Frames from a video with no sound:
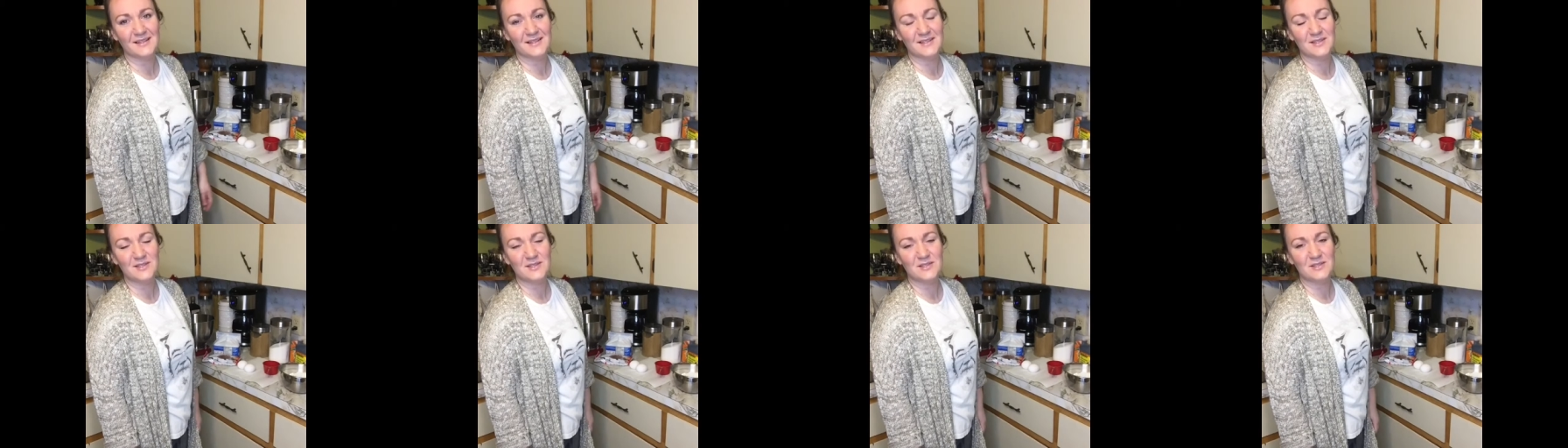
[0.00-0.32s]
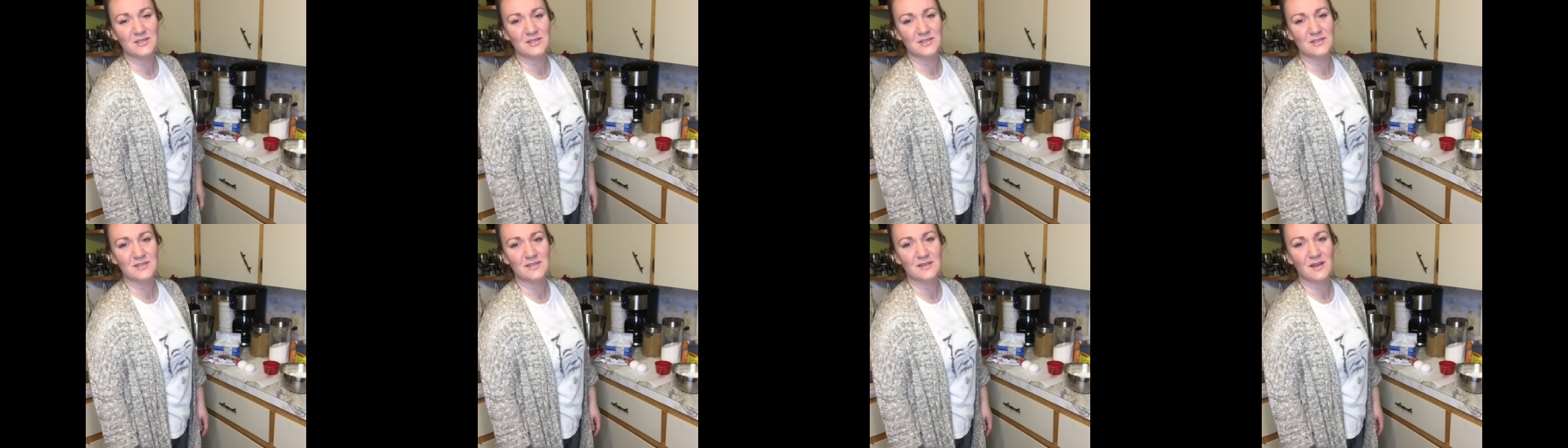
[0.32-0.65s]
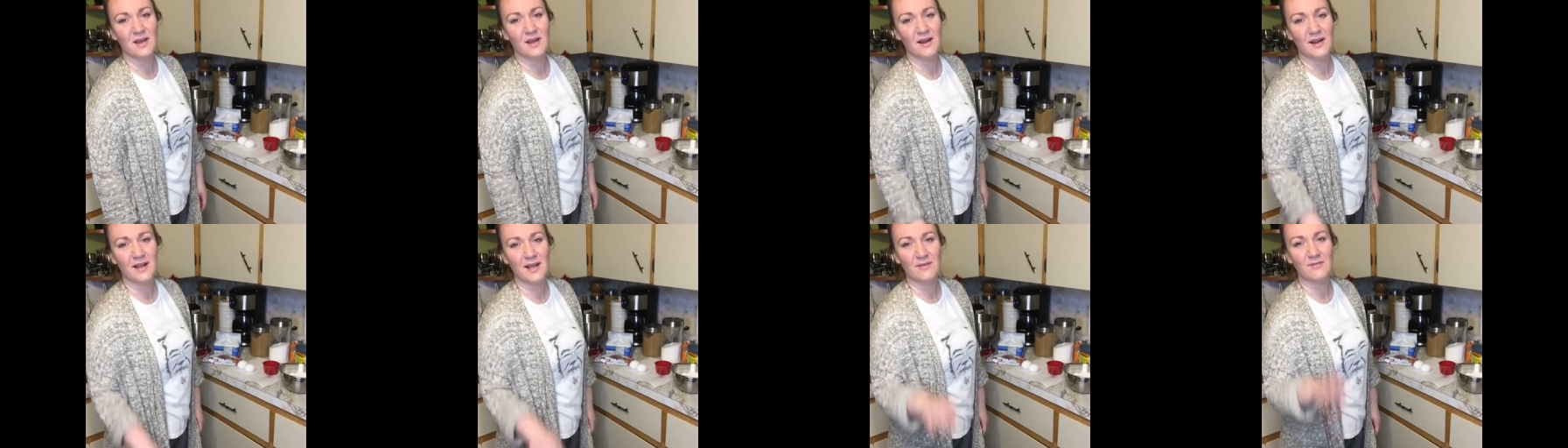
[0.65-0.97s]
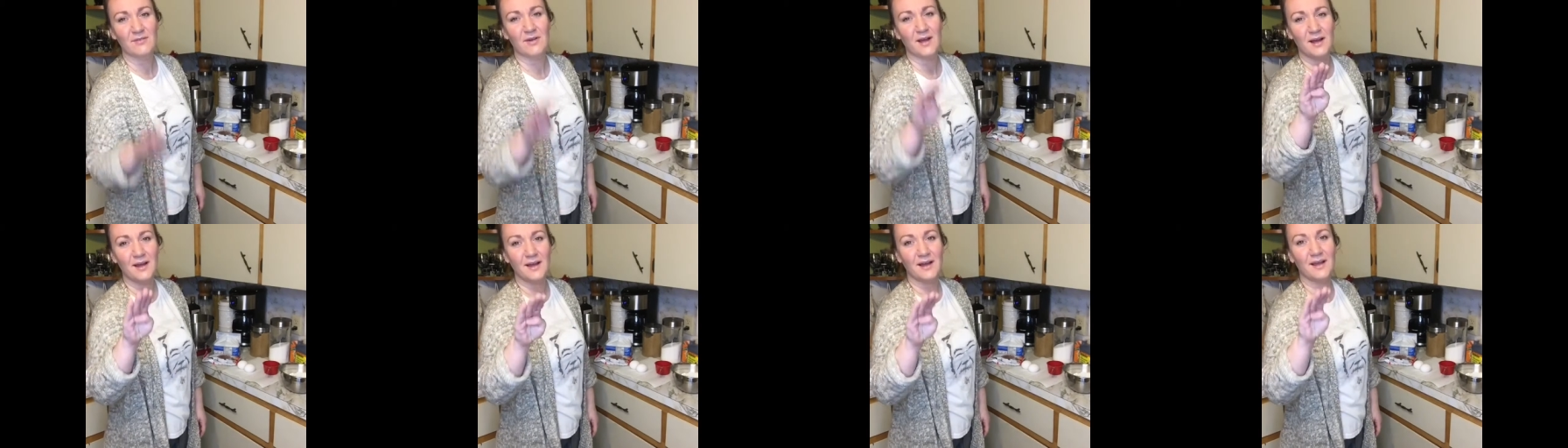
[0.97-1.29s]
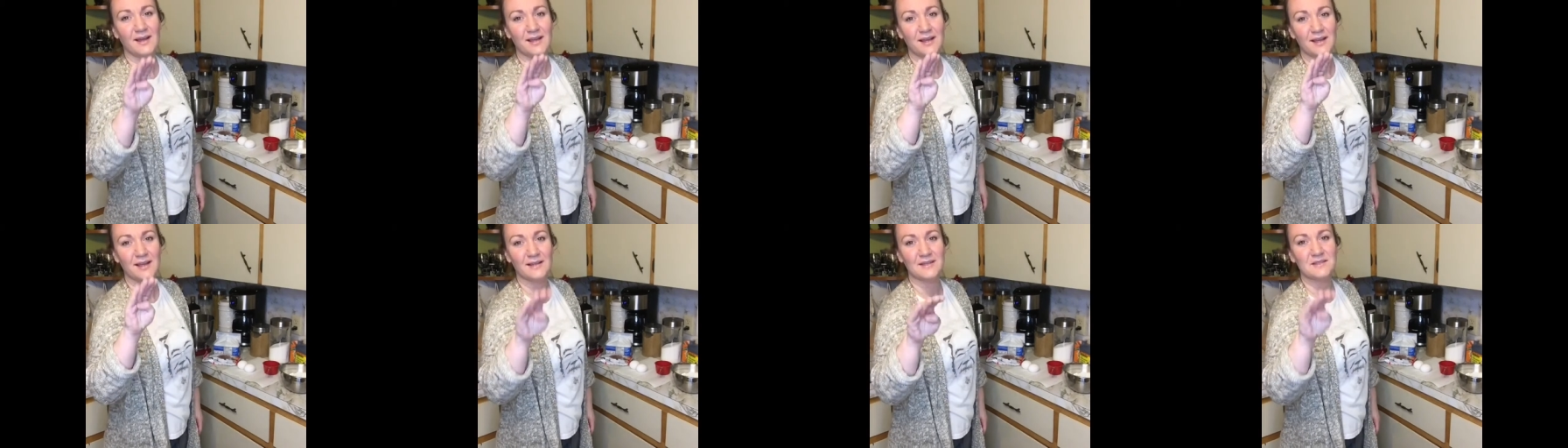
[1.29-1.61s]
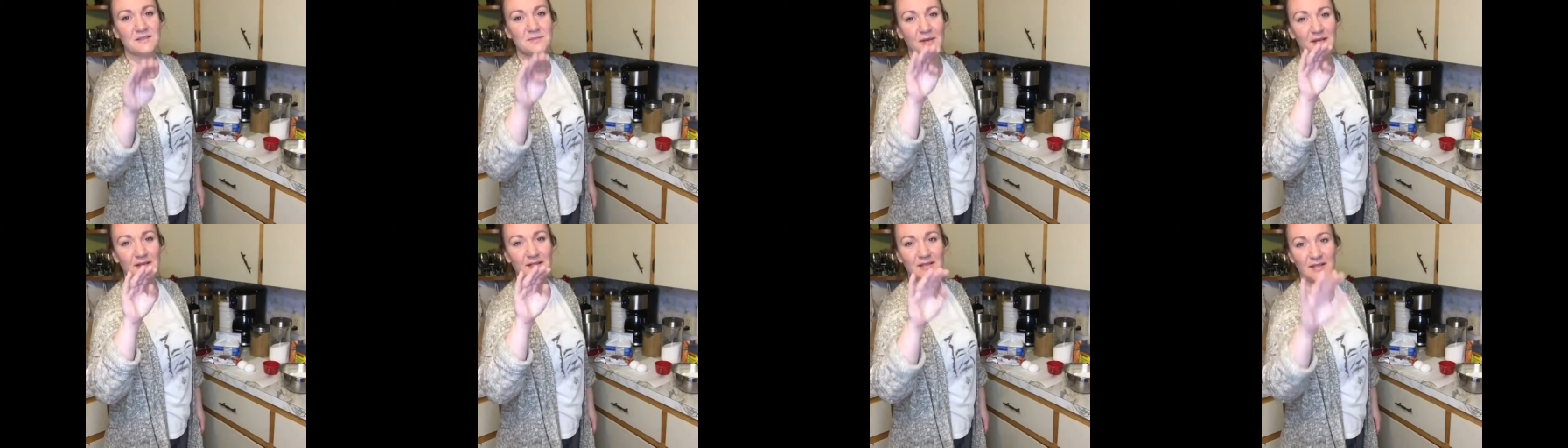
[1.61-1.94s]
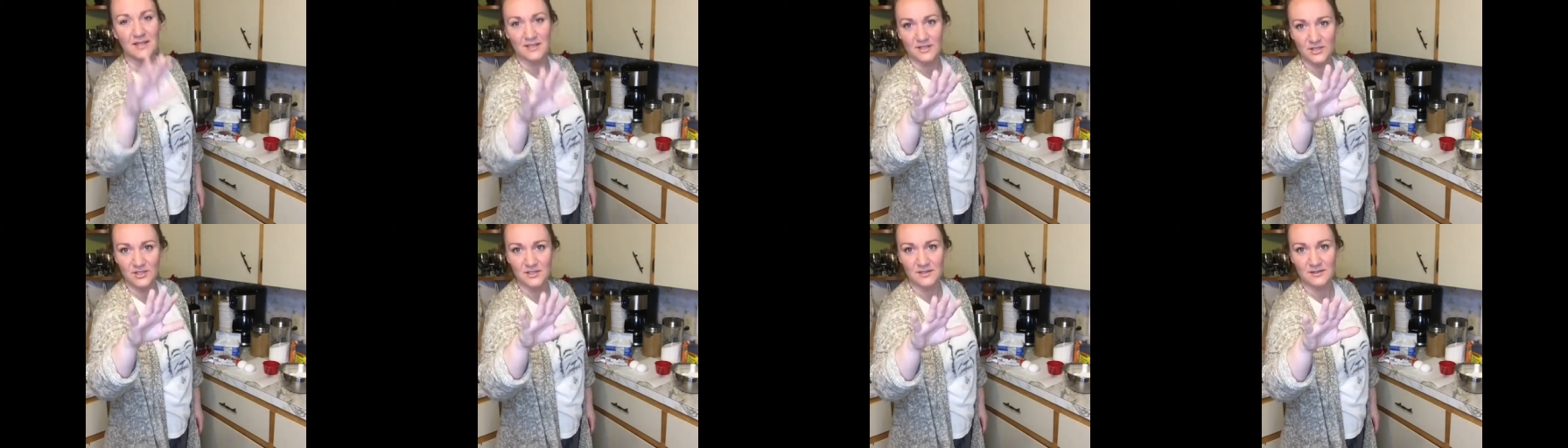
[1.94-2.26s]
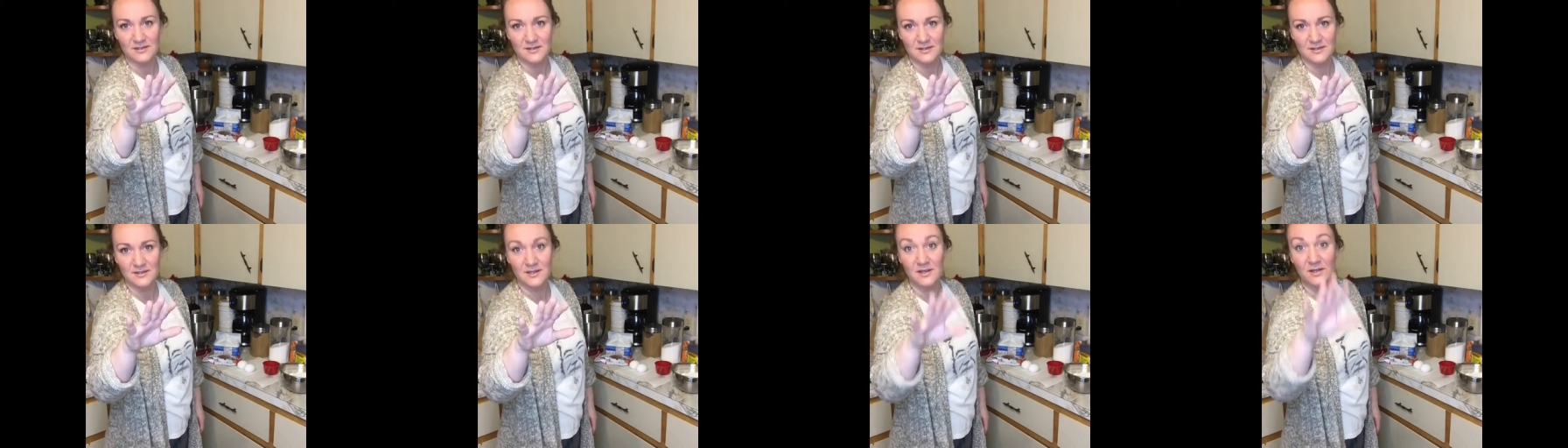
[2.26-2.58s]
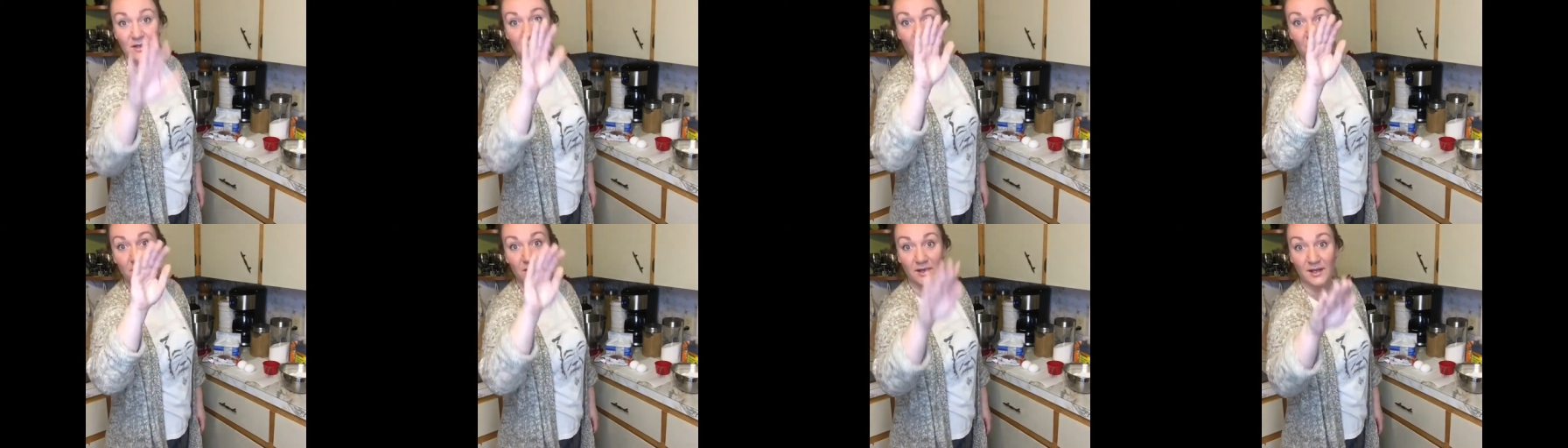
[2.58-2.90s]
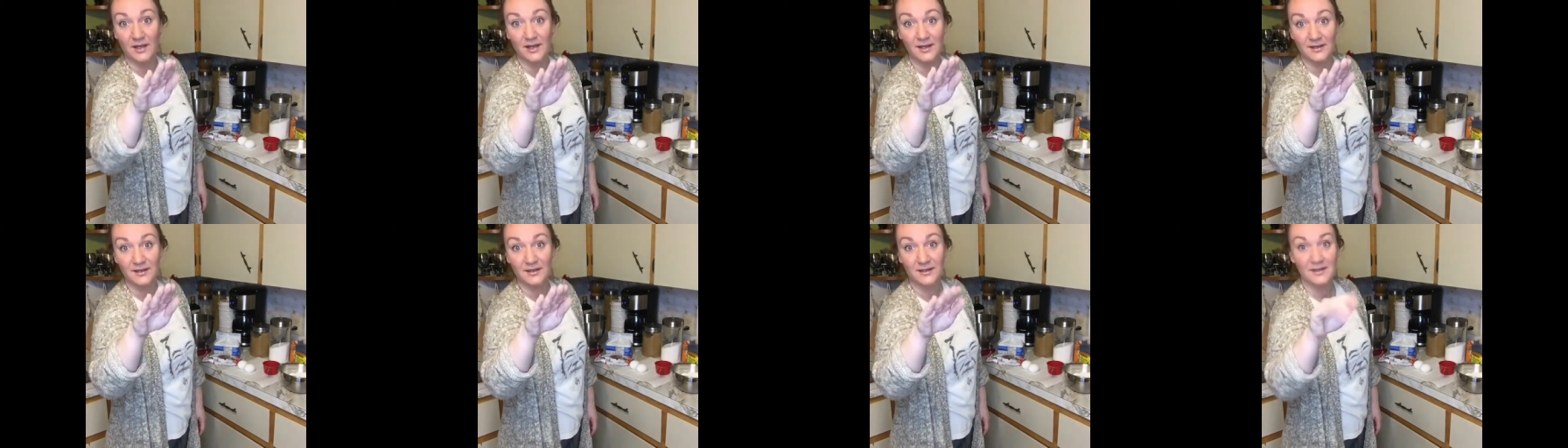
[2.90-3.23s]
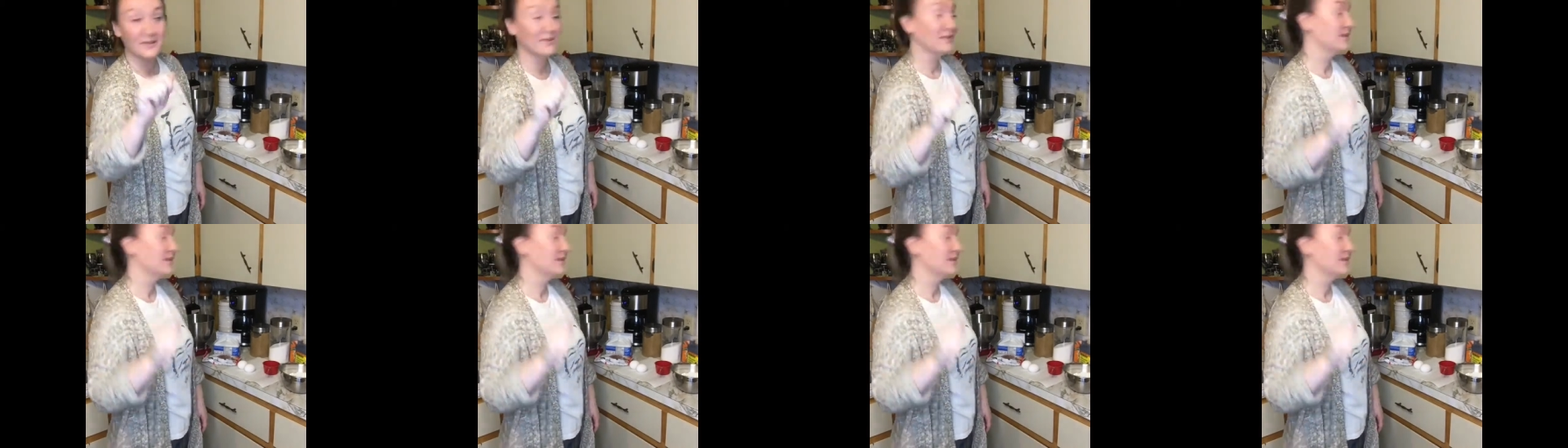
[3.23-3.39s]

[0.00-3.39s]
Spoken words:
Let's just not have high expectations, okay?